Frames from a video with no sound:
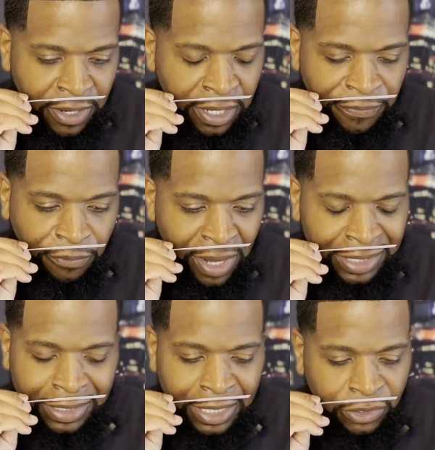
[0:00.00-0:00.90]
Very
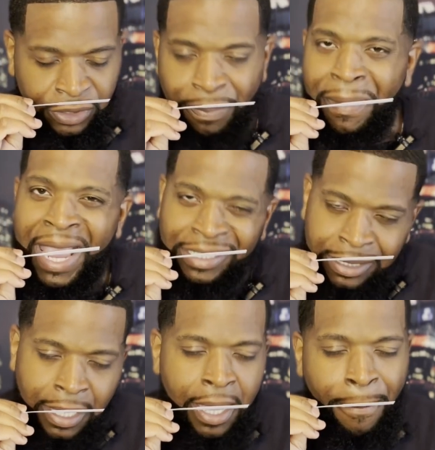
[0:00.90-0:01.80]
fresh, citrus,
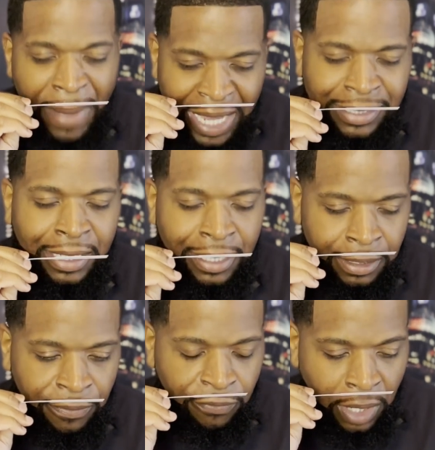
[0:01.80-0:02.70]

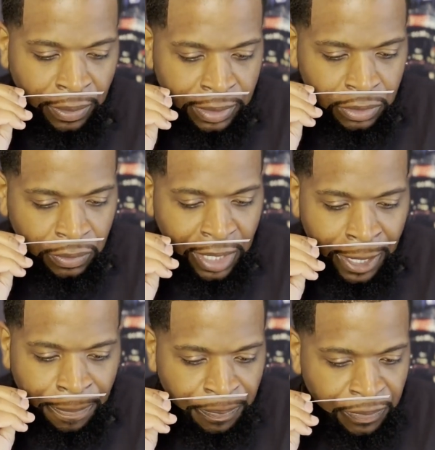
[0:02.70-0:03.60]
masculine fragrance.
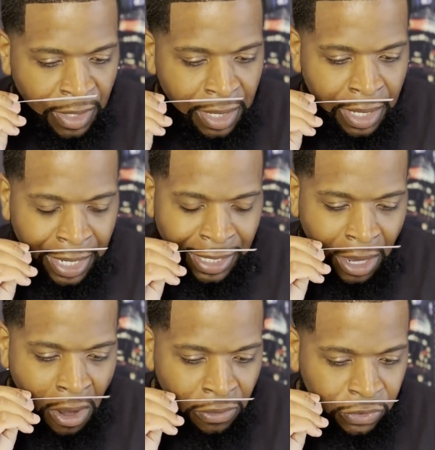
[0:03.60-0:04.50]
Okay, and
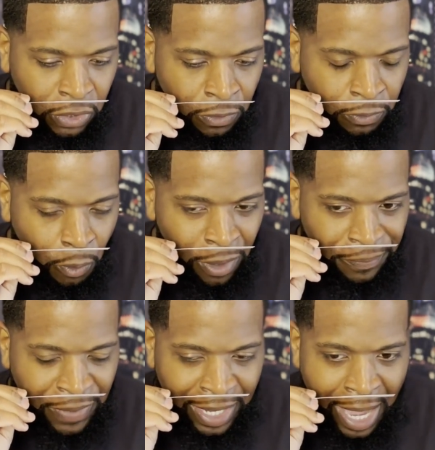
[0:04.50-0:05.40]
then also
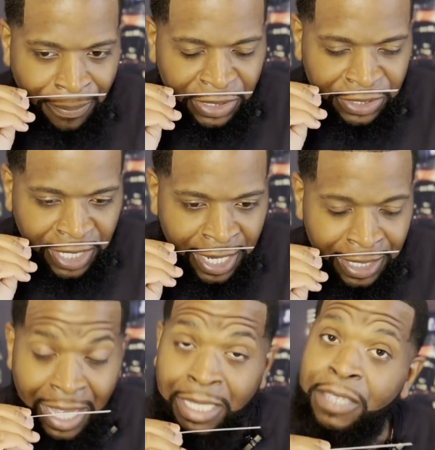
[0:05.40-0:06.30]
one thing I'm gonna say,
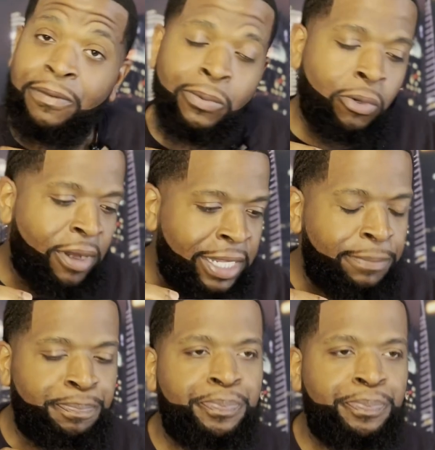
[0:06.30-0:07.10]
and I give them credit.